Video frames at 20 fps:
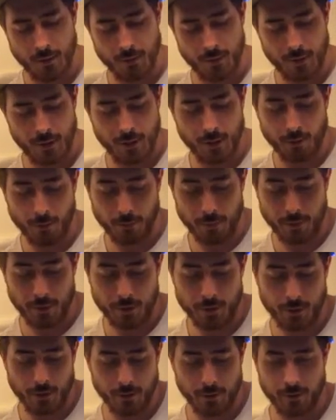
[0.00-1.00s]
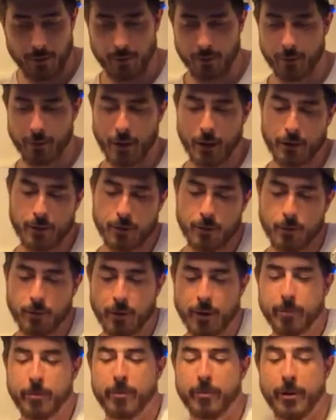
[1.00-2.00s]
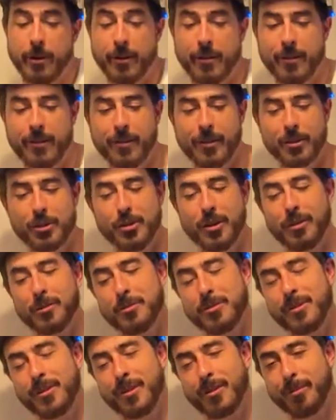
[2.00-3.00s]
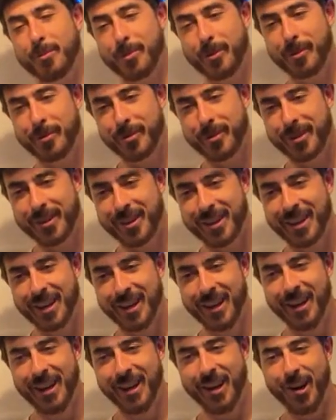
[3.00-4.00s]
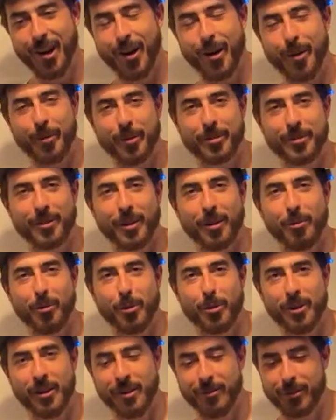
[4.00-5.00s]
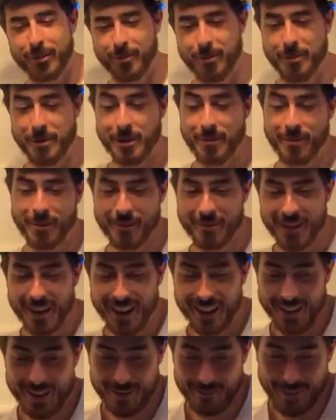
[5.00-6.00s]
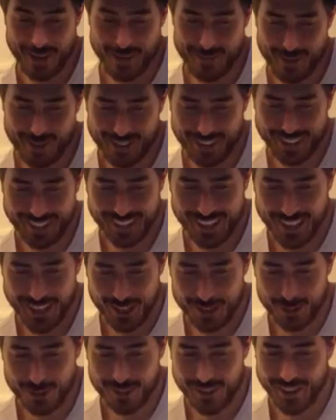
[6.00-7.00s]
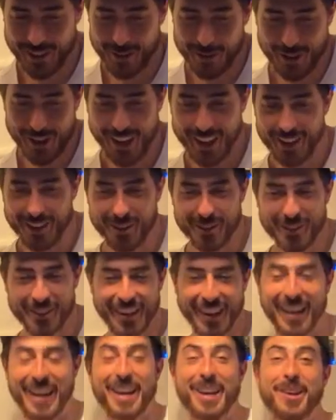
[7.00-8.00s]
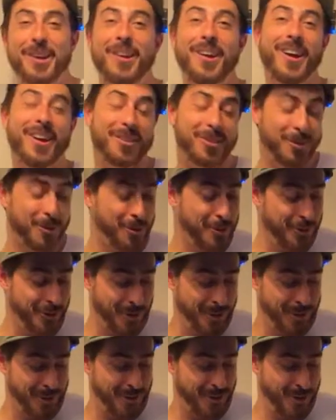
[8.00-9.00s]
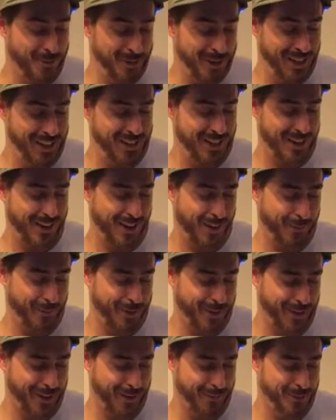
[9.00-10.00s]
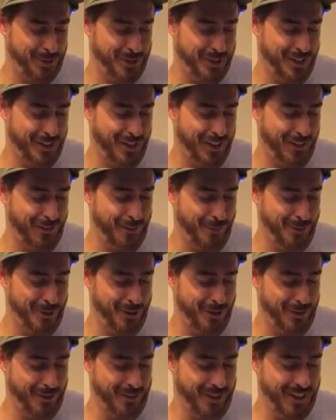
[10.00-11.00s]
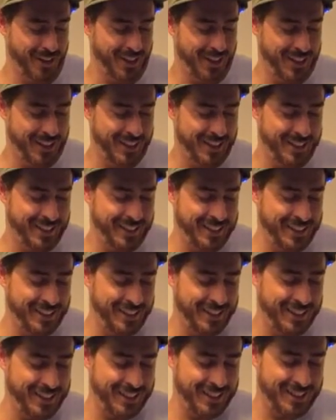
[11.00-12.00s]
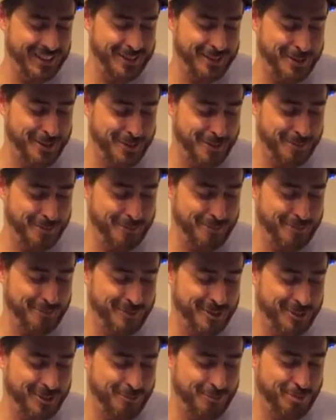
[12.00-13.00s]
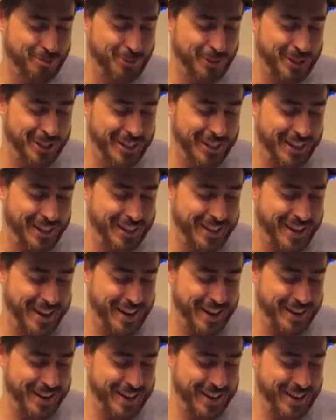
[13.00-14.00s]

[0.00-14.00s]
And they were pretty close, those last 2 reps. But I think the judge at this point was like almost like rooting for me, maybe like just like, okay, dude, you got so close so many times. Like, I'm just going to give them to you. So, appreciate that.